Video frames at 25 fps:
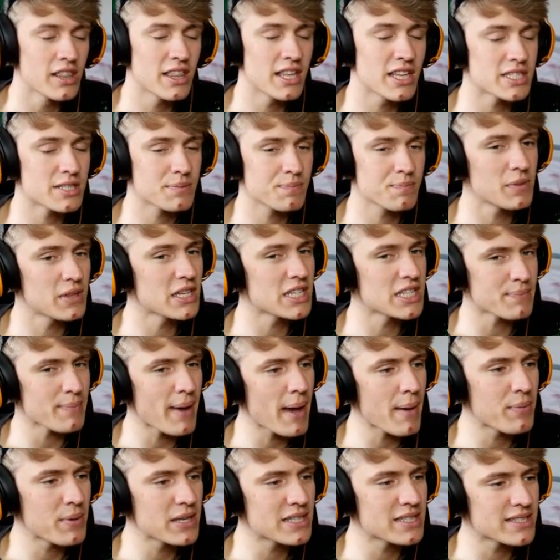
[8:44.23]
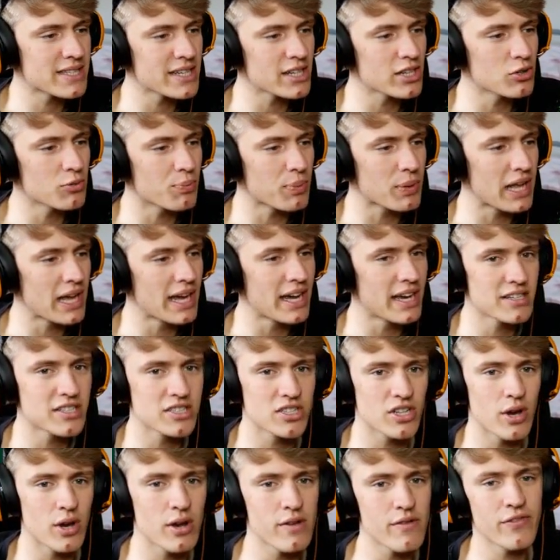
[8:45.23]
This map is single player,
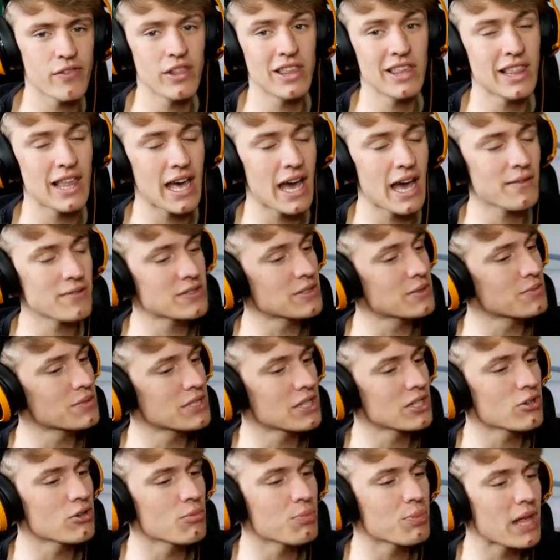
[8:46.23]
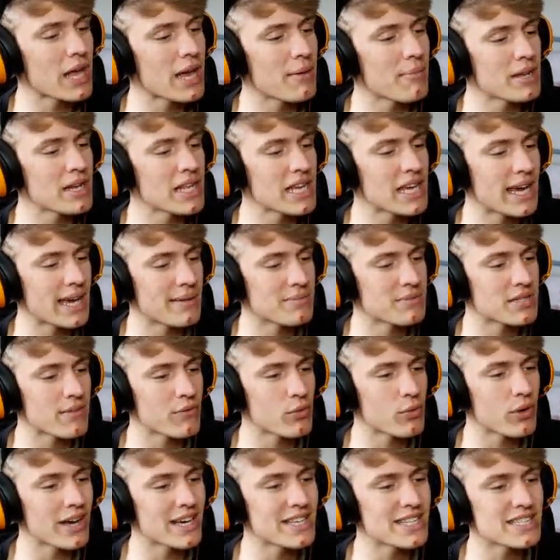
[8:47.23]
so hopefully they have some single player minigames.
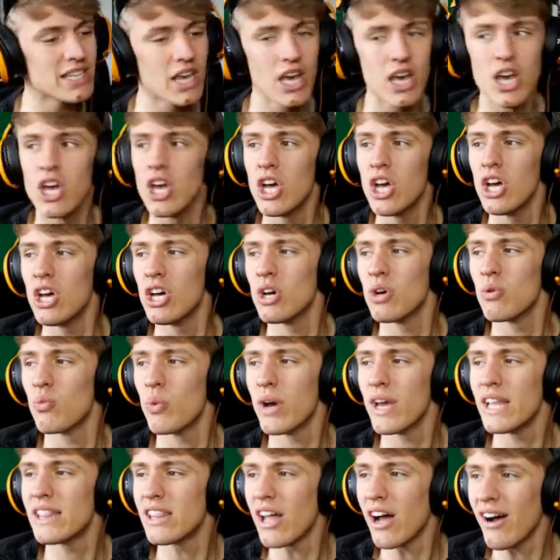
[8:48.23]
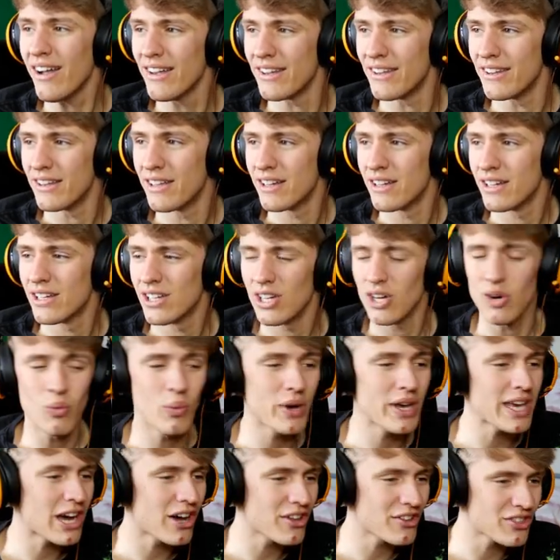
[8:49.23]
Otherwise, we're done.
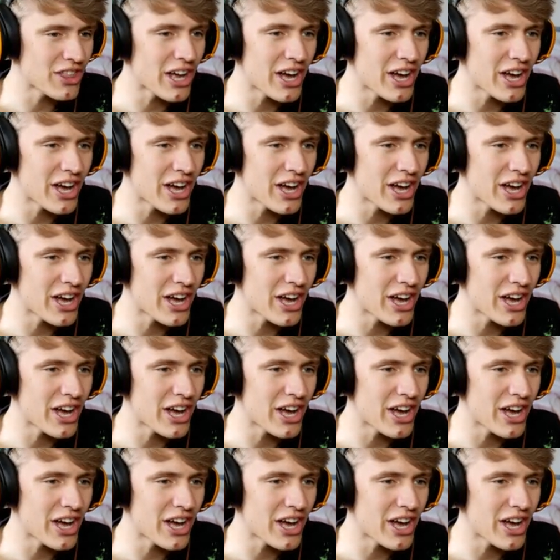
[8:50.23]
We are